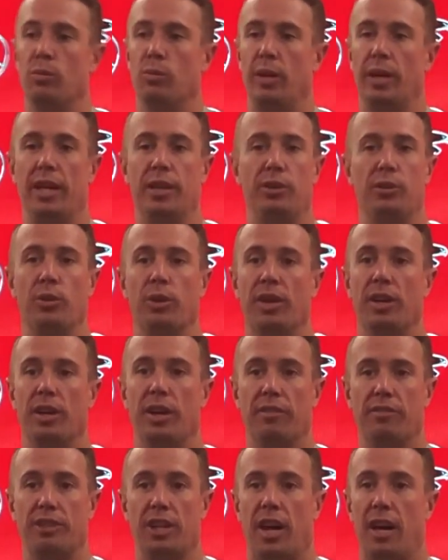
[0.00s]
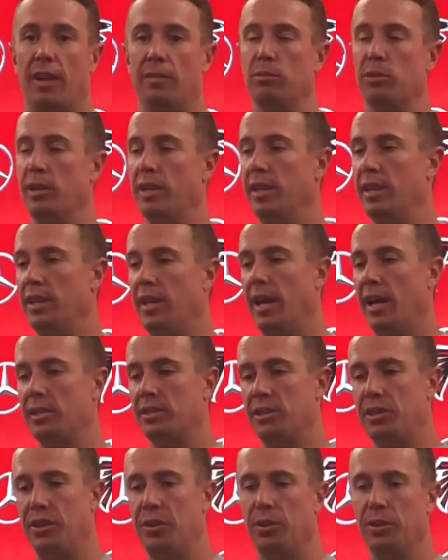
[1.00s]
We didn't do a good enough job. We didn't
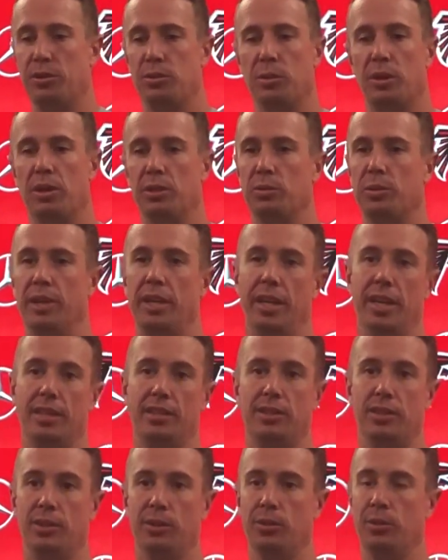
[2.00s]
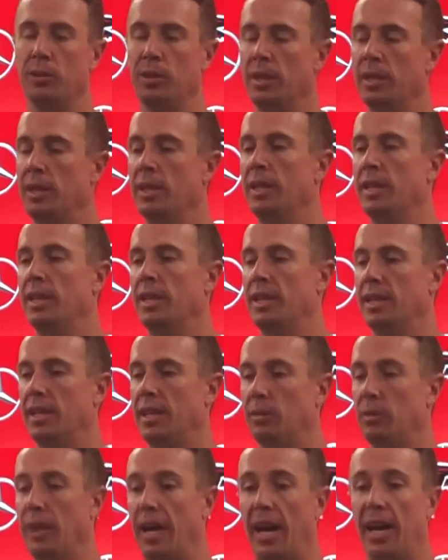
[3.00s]
execute as well as we needed to.
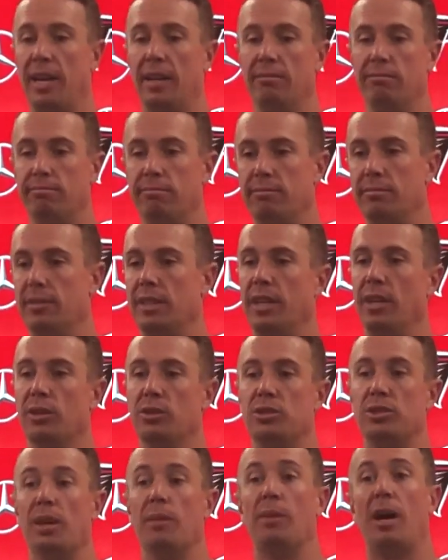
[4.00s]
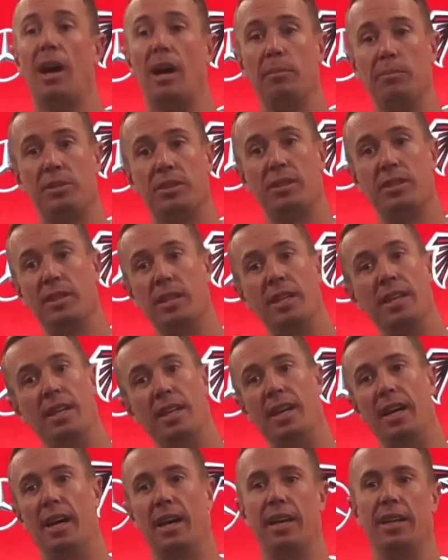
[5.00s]
Uh, we had you know some ops
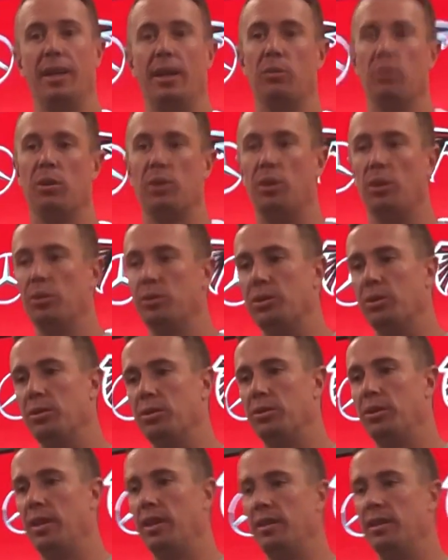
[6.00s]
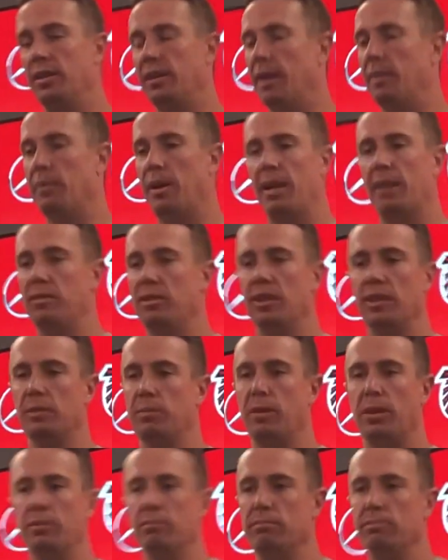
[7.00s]
uh, that were closer than, than might have
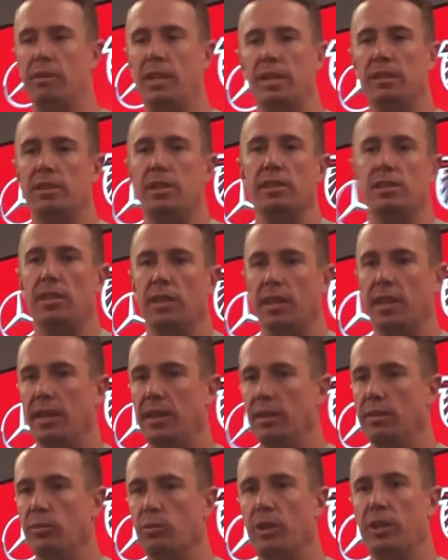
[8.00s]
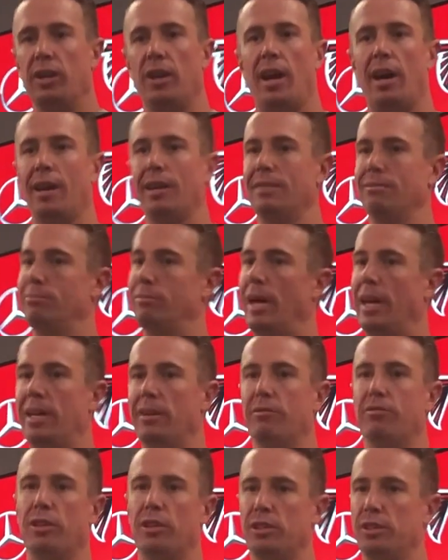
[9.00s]
looked. But consistently, when you're not
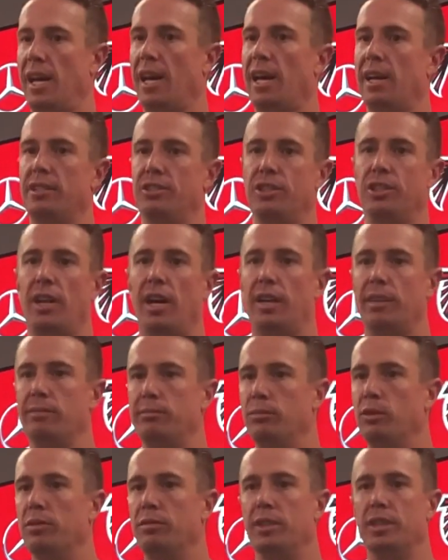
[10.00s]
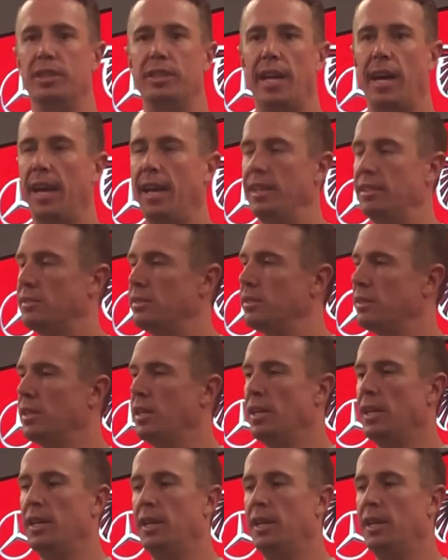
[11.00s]
making first downs, you're not moving the chains.